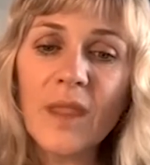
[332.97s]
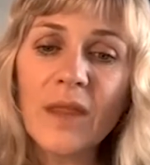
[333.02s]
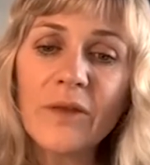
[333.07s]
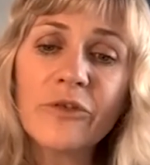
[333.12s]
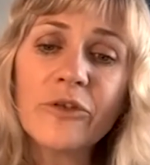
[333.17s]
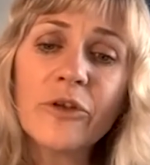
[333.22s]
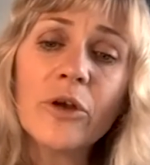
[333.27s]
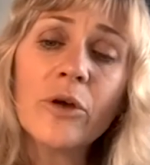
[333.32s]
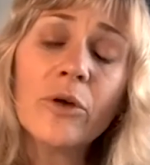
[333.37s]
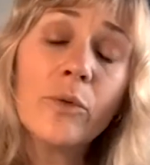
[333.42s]

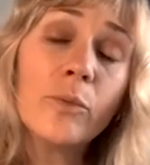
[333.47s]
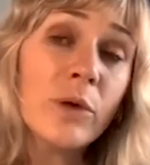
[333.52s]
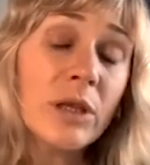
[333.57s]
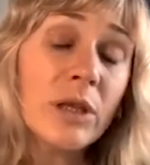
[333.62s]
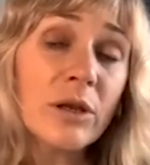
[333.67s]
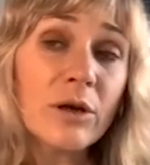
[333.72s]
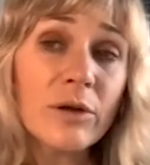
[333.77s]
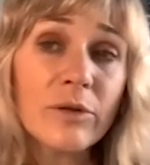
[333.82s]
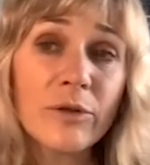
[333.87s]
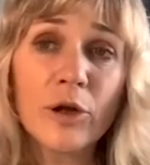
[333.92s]
So we
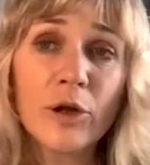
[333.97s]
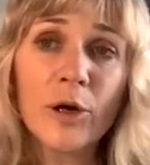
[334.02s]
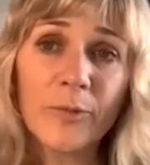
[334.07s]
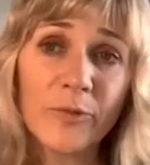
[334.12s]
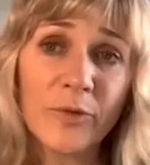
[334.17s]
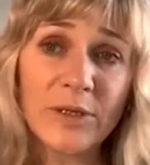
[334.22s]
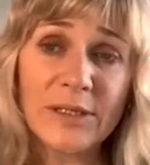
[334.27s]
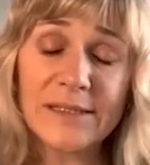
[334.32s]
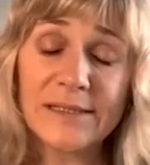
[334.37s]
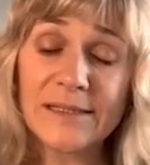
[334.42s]
know the
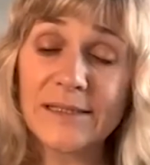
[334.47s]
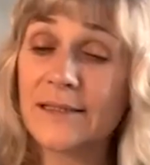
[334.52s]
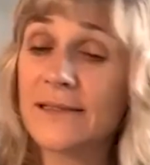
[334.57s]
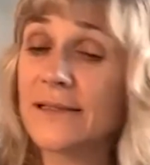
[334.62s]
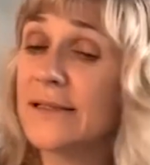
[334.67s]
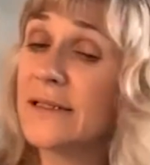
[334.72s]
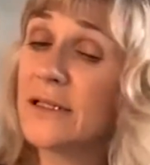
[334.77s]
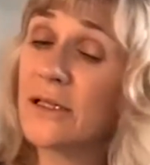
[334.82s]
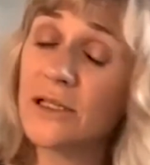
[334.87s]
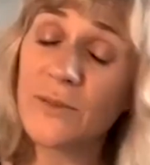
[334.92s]
COP26
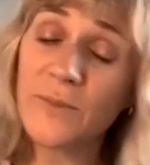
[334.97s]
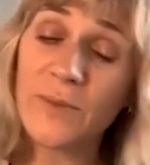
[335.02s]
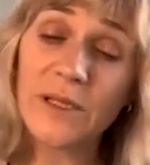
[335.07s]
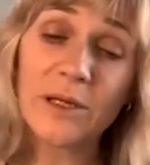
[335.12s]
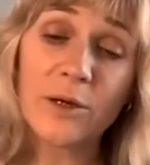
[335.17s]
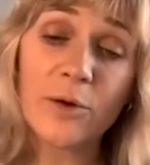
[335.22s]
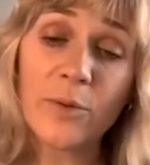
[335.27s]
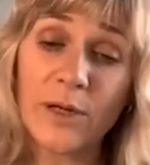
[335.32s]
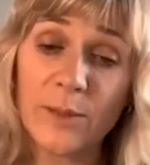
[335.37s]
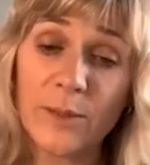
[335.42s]
is going to be
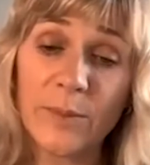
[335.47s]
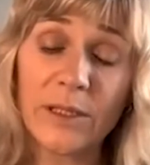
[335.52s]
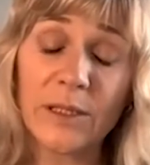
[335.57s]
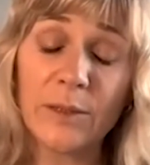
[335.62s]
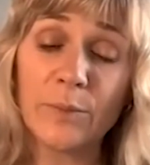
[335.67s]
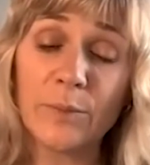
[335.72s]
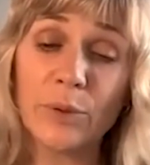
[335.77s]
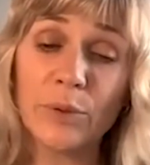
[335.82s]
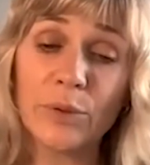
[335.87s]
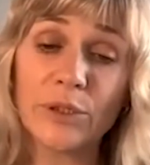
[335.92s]
incredibly
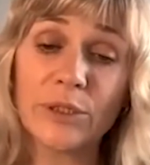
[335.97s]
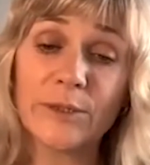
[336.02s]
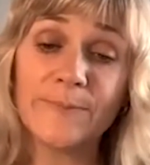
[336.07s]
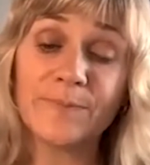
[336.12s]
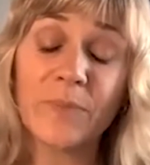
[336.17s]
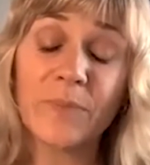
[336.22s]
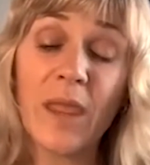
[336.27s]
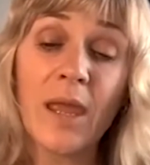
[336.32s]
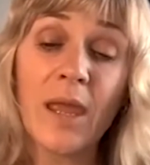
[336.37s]
important.